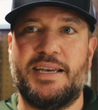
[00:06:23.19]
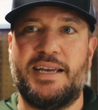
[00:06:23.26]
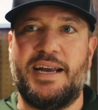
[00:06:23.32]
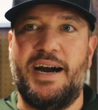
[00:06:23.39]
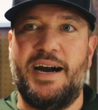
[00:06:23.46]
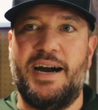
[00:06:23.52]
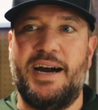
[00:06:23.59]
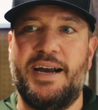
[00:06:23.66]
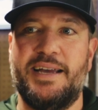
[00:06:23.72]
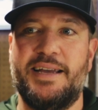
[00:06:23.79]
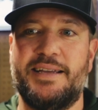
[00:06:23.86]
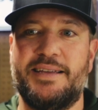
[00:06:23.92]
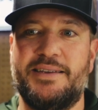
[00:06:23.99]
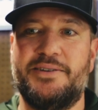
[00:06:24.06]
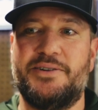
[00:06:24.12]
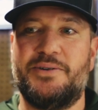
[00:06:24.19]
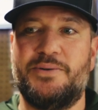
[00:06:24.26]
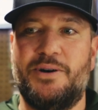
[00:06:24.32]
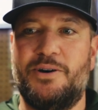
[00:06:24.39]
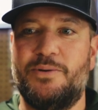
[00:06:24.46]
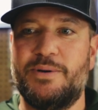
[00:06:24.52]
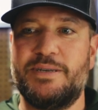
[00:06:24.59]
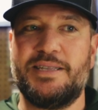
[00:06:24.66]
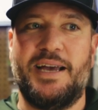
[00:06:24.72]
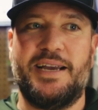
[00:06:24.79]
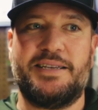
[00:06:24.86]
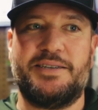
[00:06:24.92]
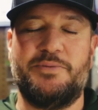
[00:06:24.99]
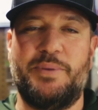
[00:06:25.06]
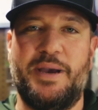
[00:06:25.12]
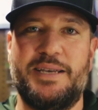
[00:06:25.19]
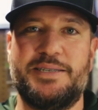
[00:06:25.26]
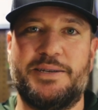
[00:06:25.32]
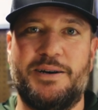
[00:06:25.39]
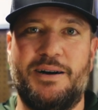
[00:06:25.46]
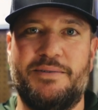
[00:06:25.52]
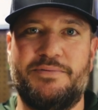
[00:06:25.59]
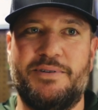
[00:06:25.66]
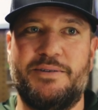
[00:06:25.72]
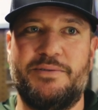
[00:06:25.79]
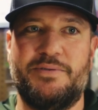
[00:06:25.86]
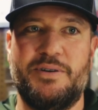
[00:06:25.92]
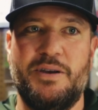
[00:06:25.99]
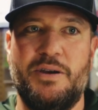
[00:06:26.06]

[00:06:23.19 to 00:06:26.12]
And I, always like to base it off of